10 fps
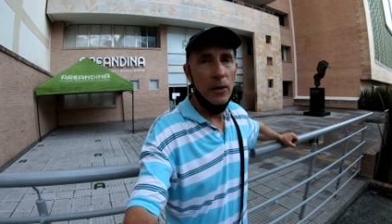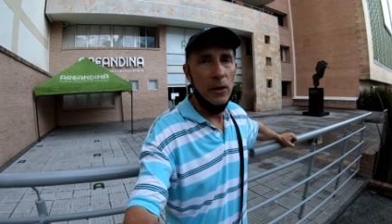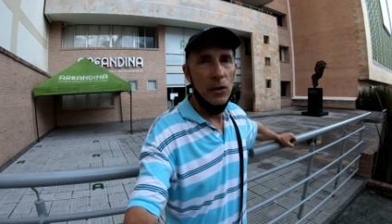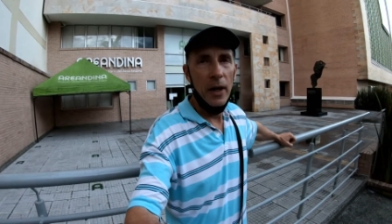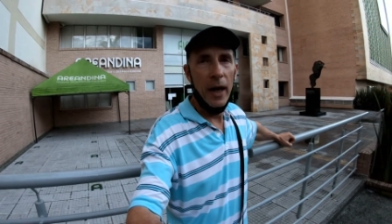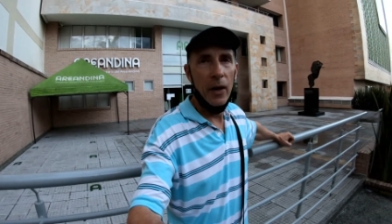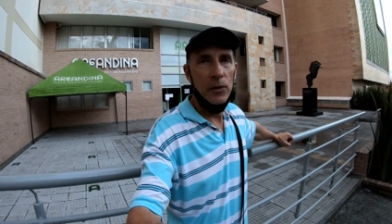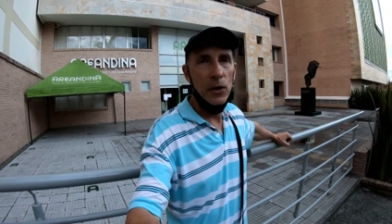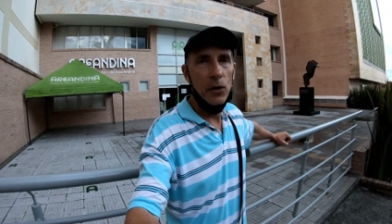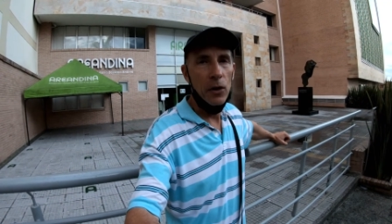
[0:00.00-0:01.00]
you now have
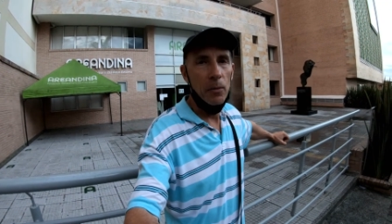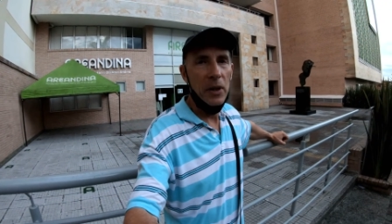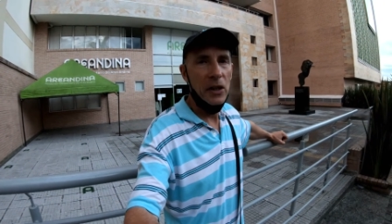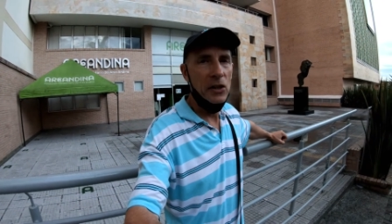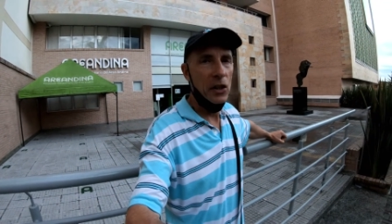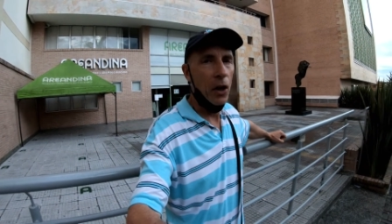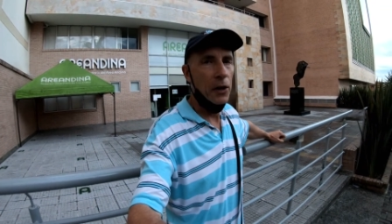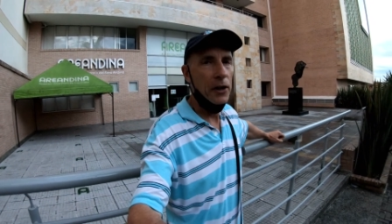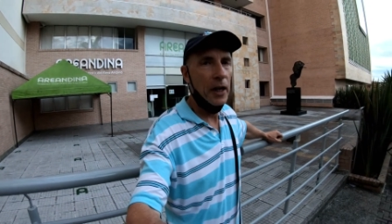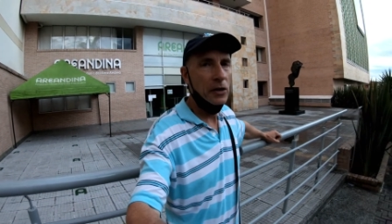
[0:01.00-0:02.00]
to do the PCR
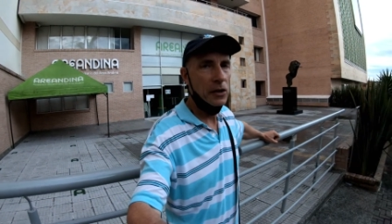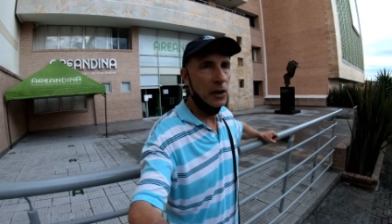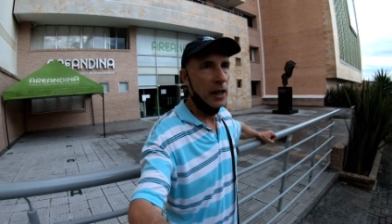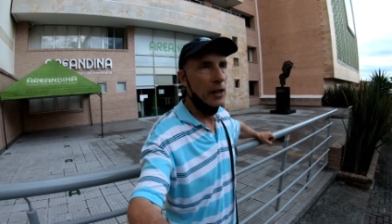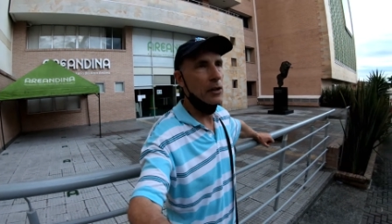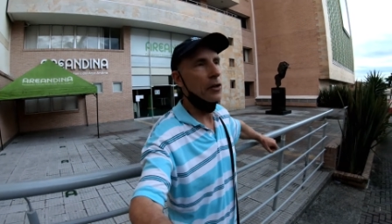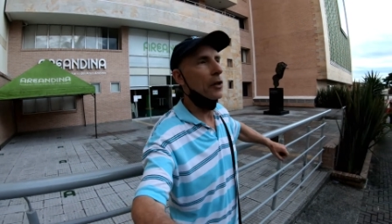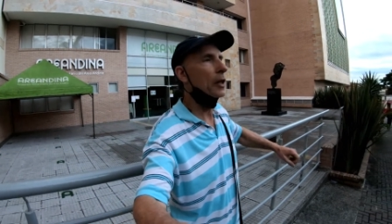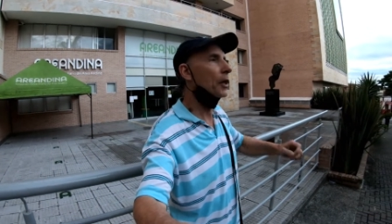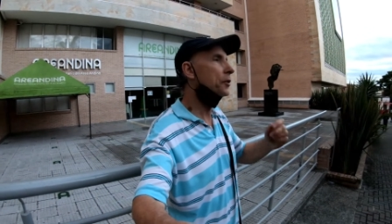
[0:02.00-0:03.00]
test to get into
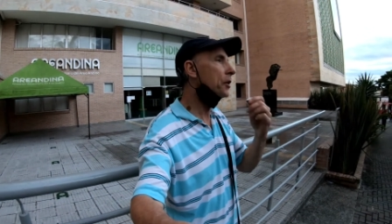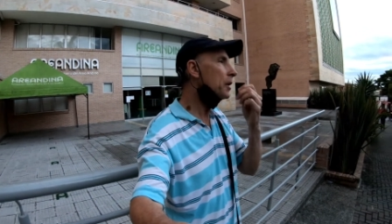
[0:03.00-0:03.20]
the country.